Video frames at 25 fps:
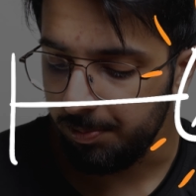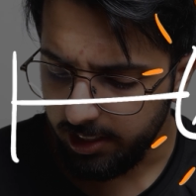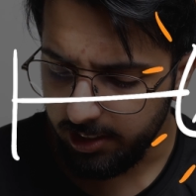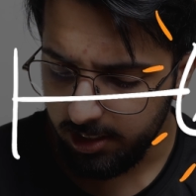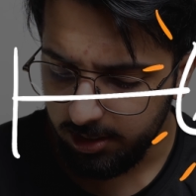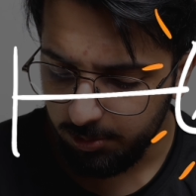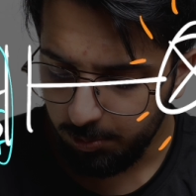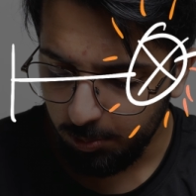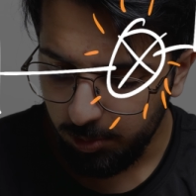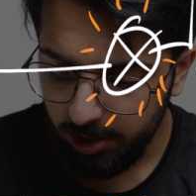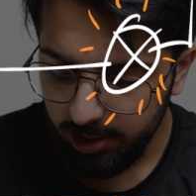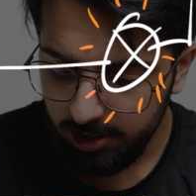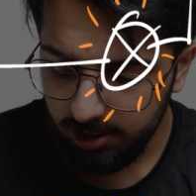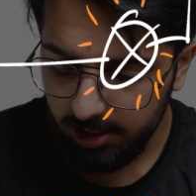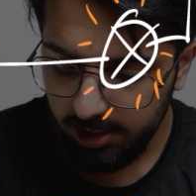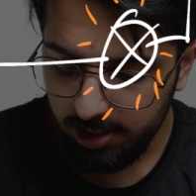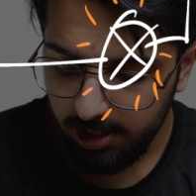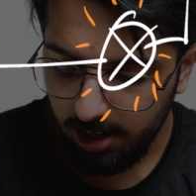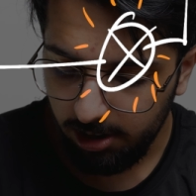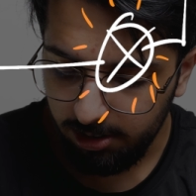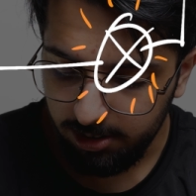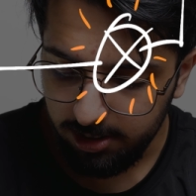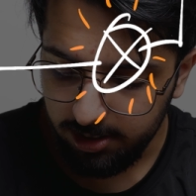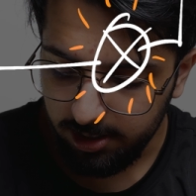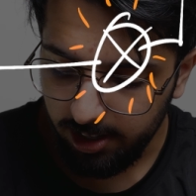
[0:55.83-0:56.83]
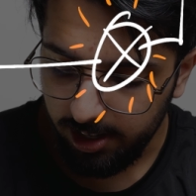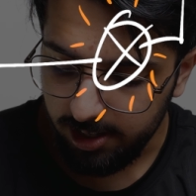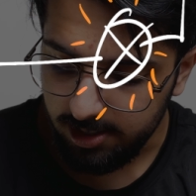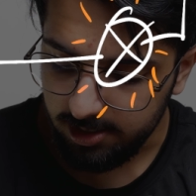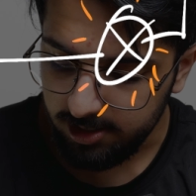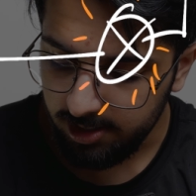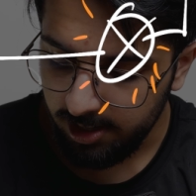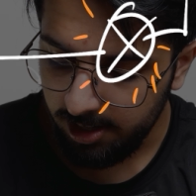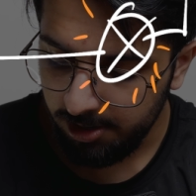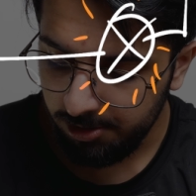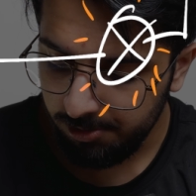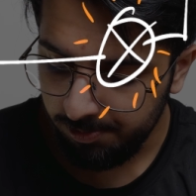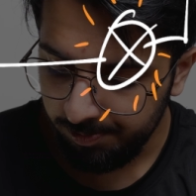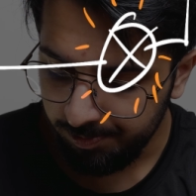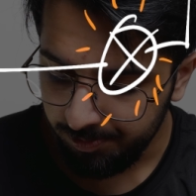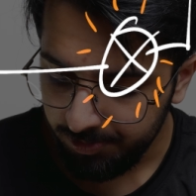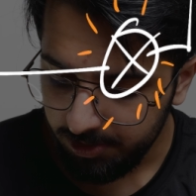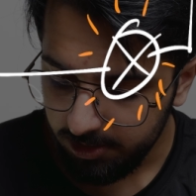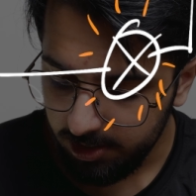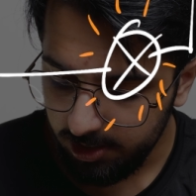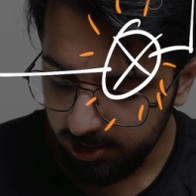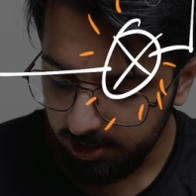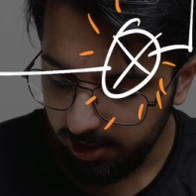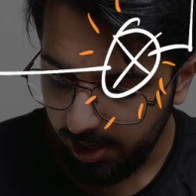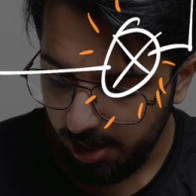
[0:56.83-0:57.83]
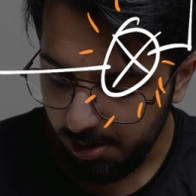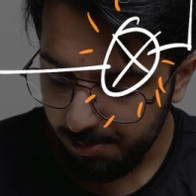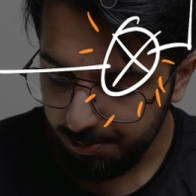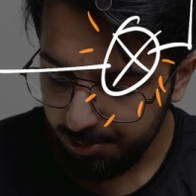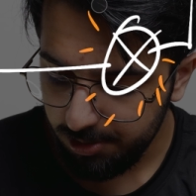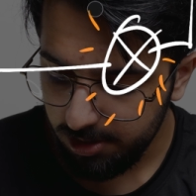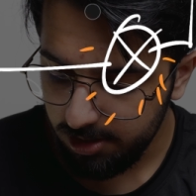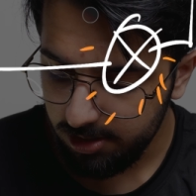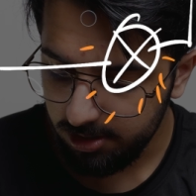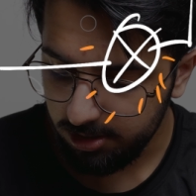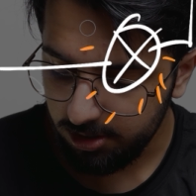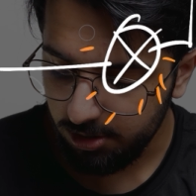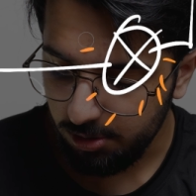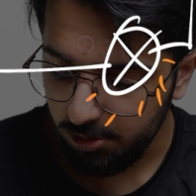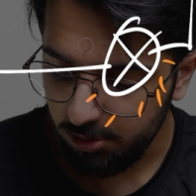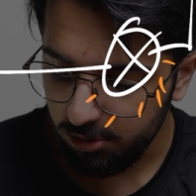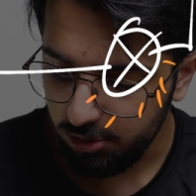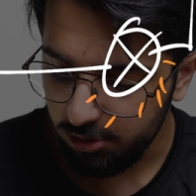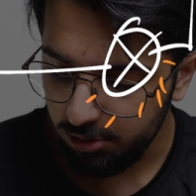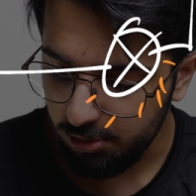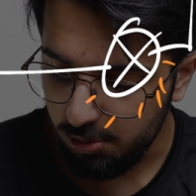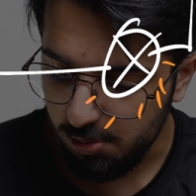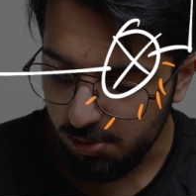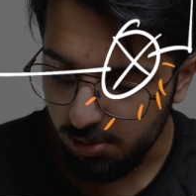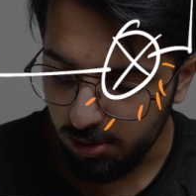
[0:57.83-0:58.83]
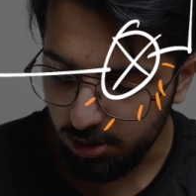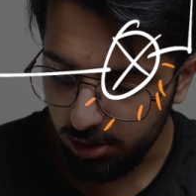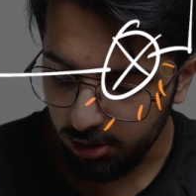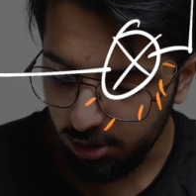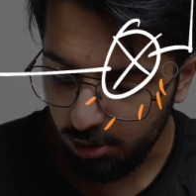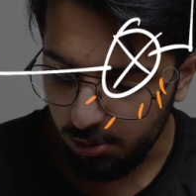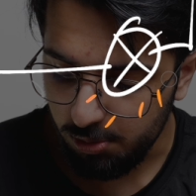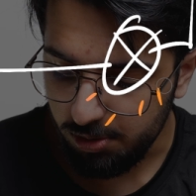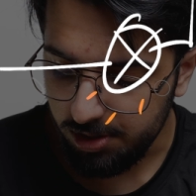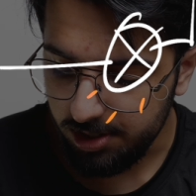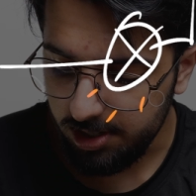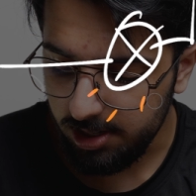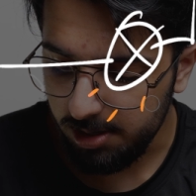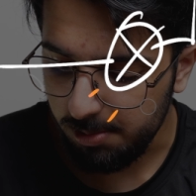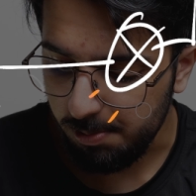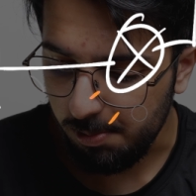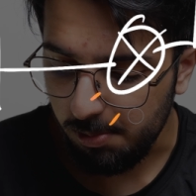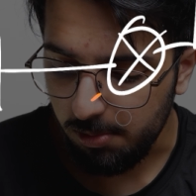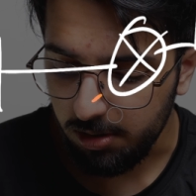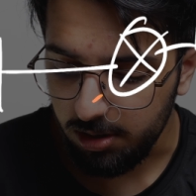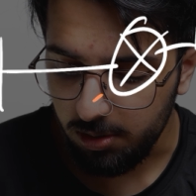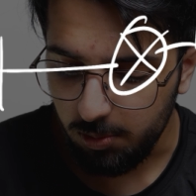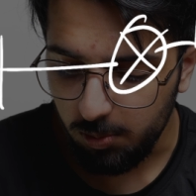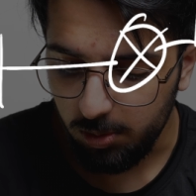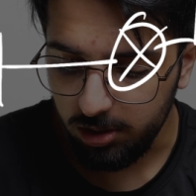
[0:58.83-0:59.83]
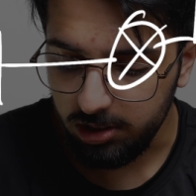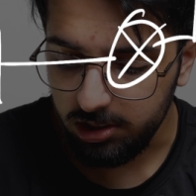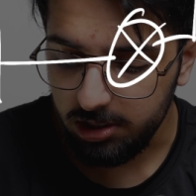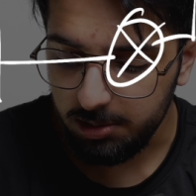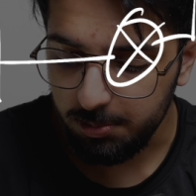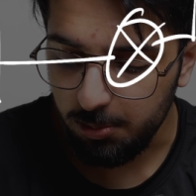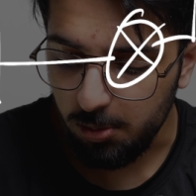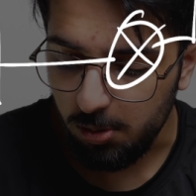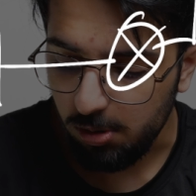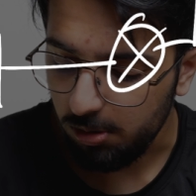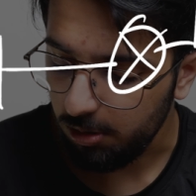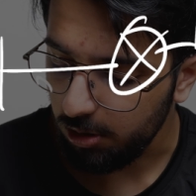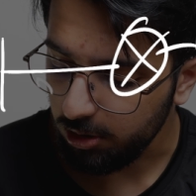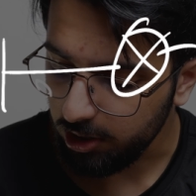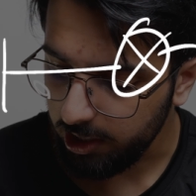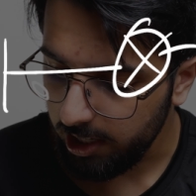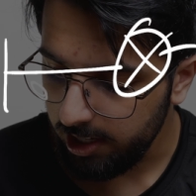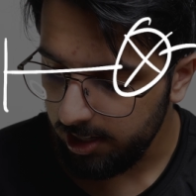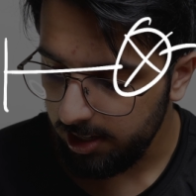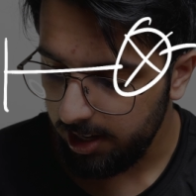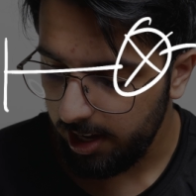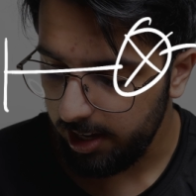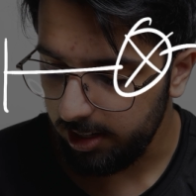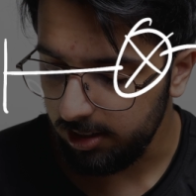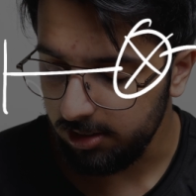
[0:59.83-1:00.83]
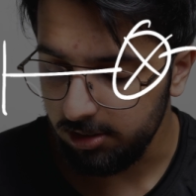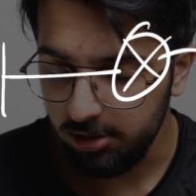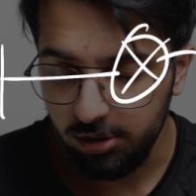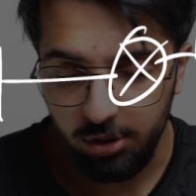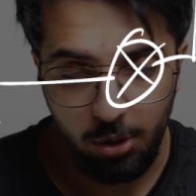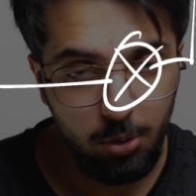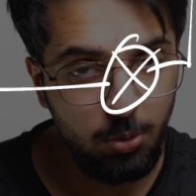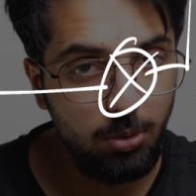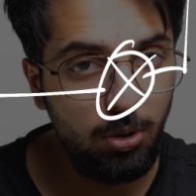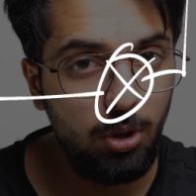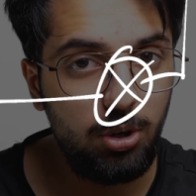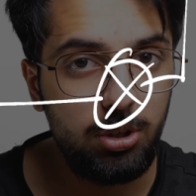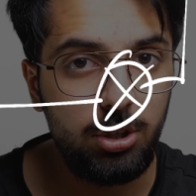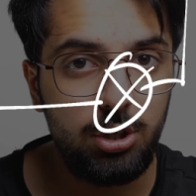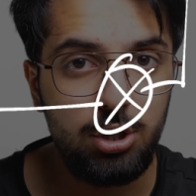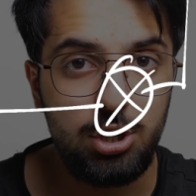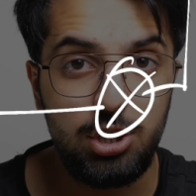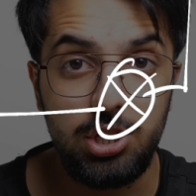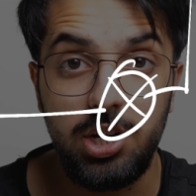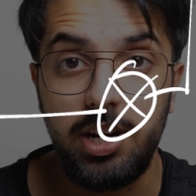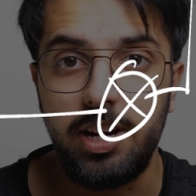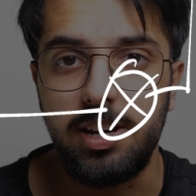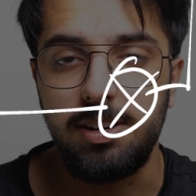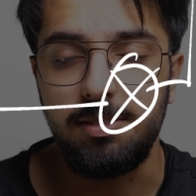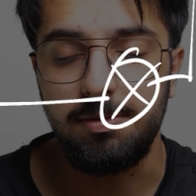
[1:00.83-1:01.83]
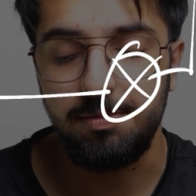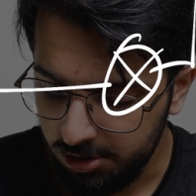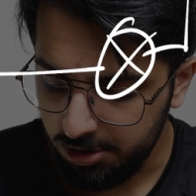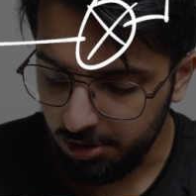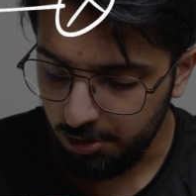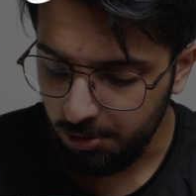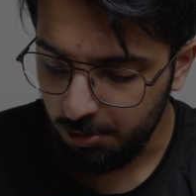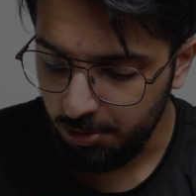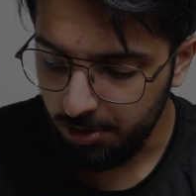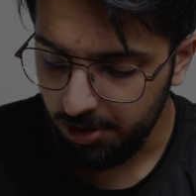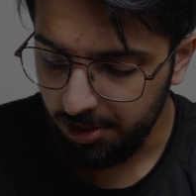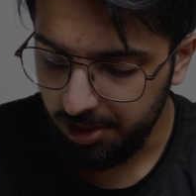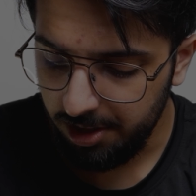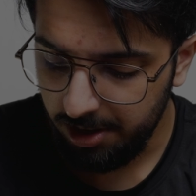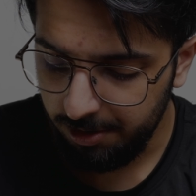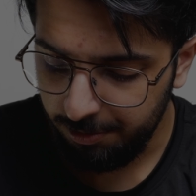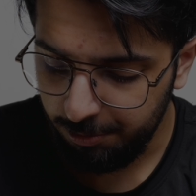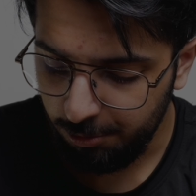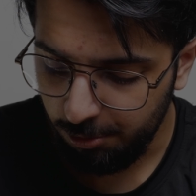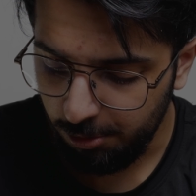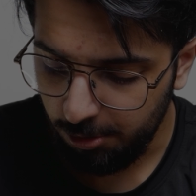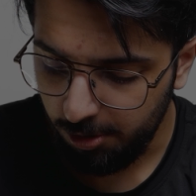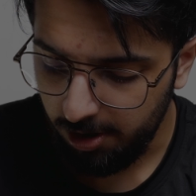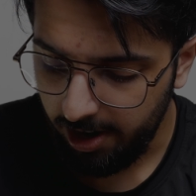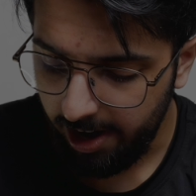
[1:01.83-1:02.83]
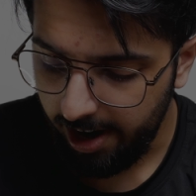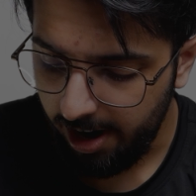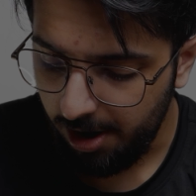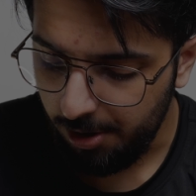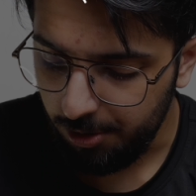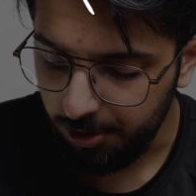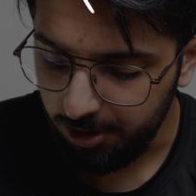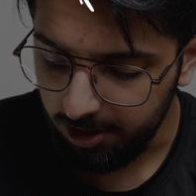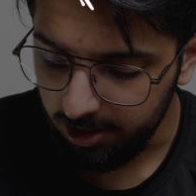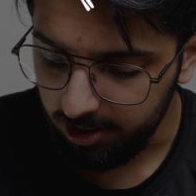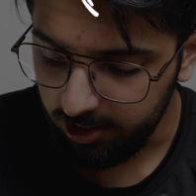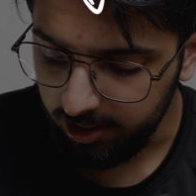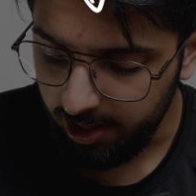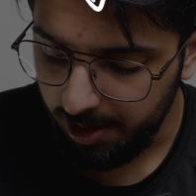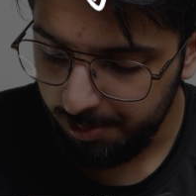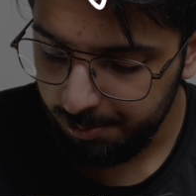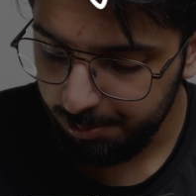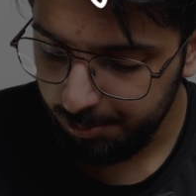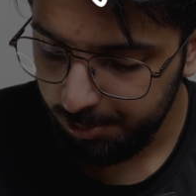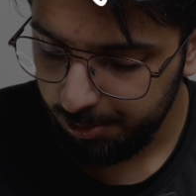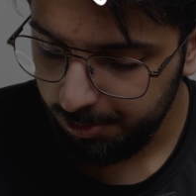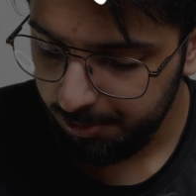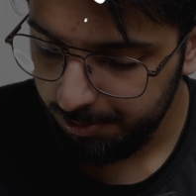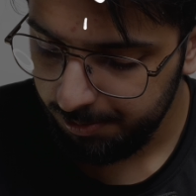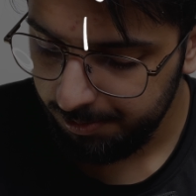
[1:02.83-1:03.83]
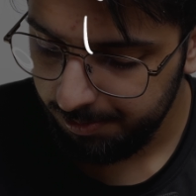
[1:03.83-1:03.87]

And then when the current dies down, the lamp is going to go dim once more, okay, and no longer shine. So therefore our lamp